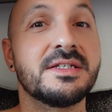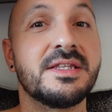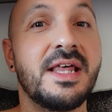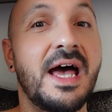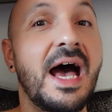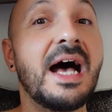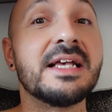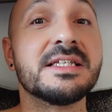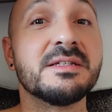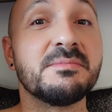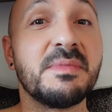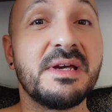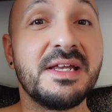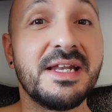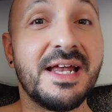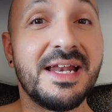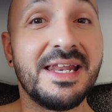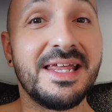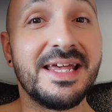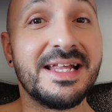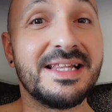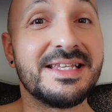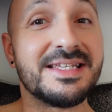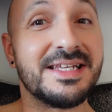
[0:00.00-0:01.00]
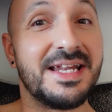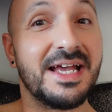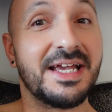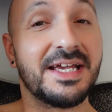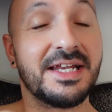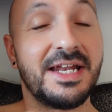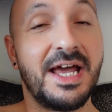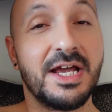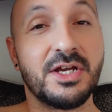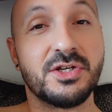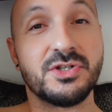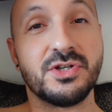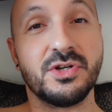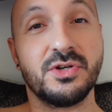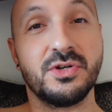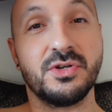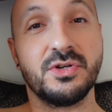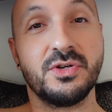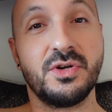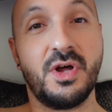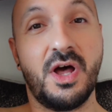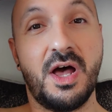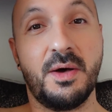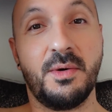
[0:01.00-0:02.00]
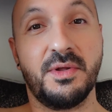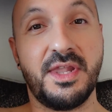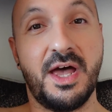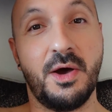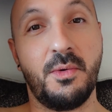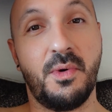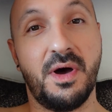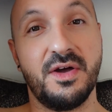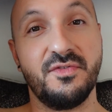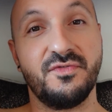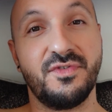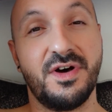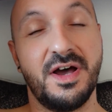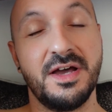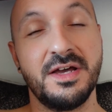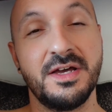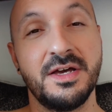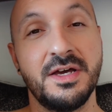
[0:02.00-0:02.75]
there hasn't been any internet connection on their Wi-Fi.